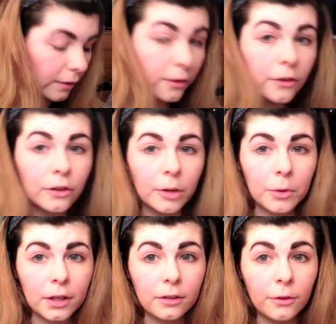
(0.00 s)
To start, I'm
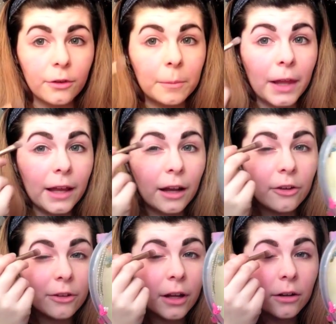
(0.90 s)
going to do some light
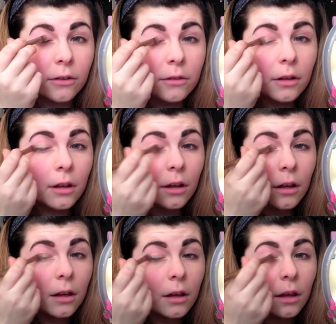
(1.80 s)
eyeshadow,
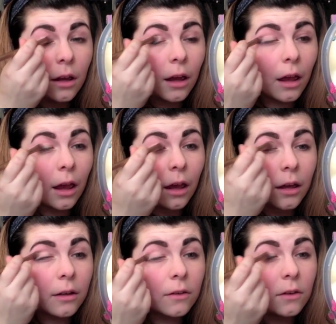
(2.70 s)

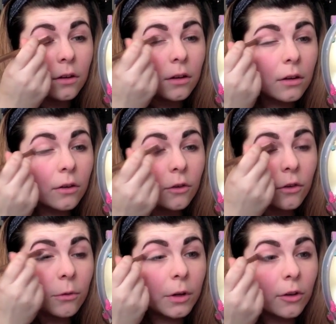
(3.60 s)
and you
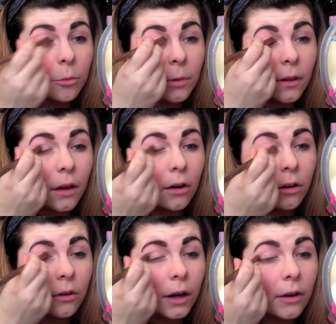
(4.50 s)
just want to spread that
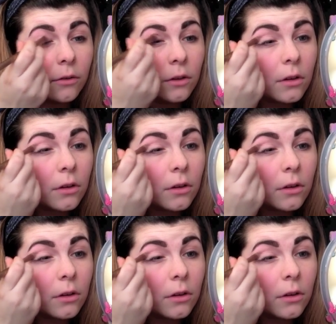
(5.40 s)
all around.